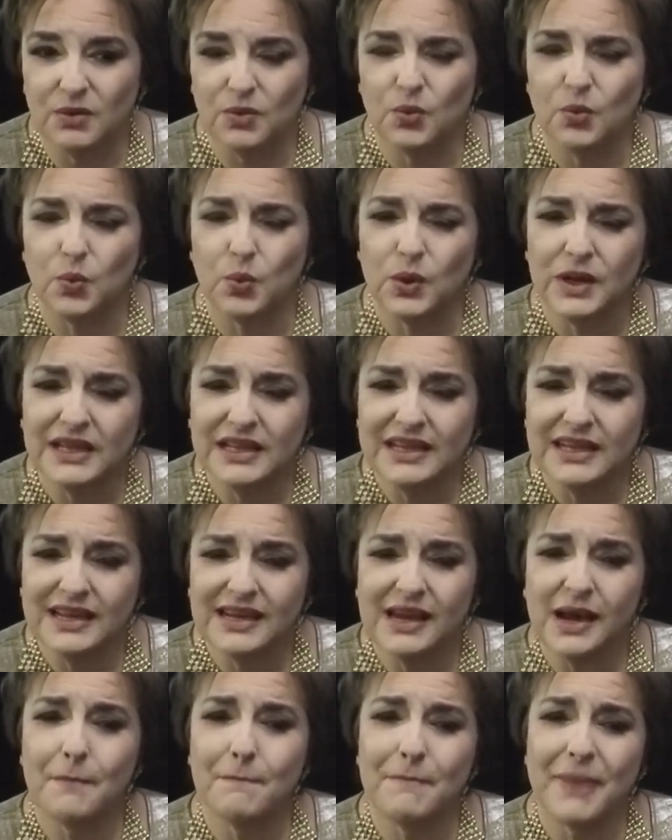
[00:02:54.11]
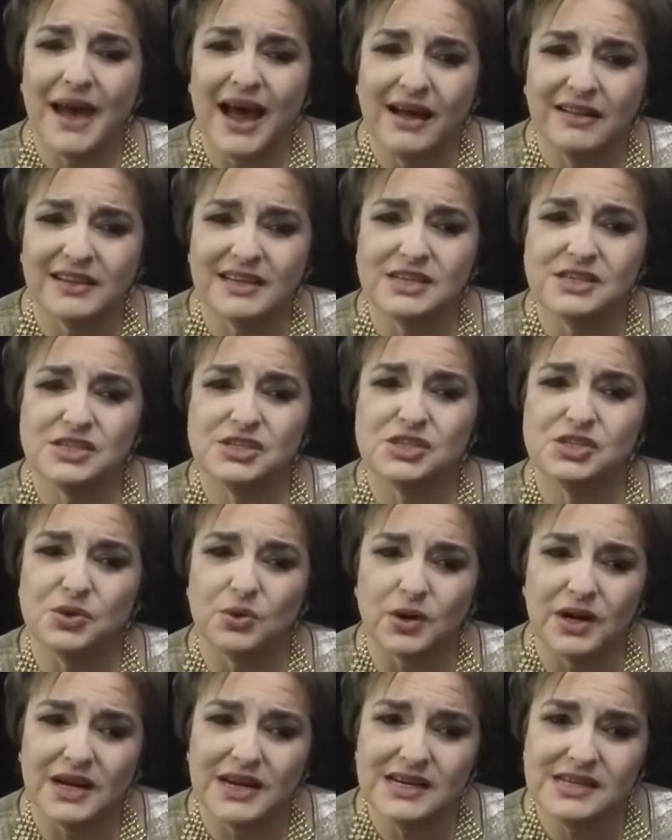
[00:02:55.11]
really compelling
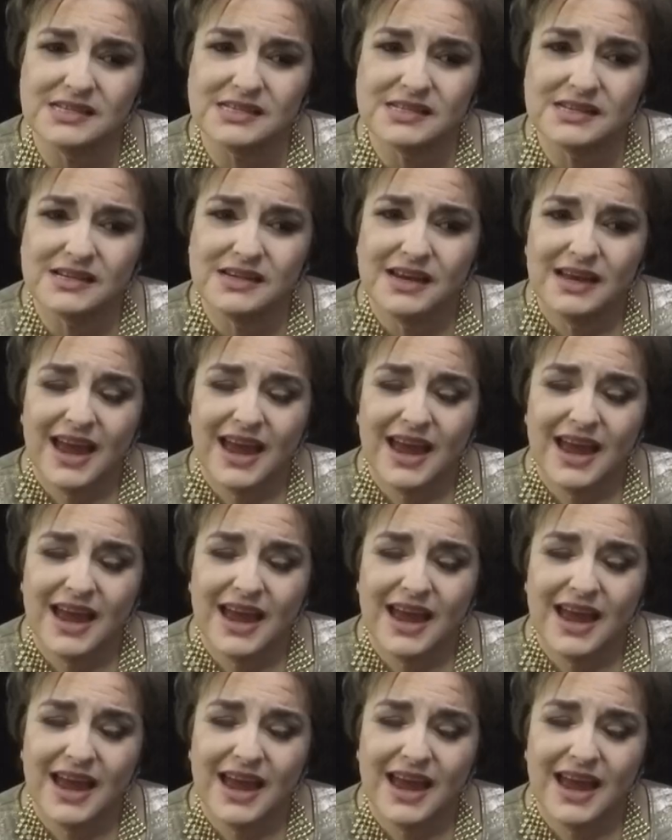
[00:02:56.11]
stories.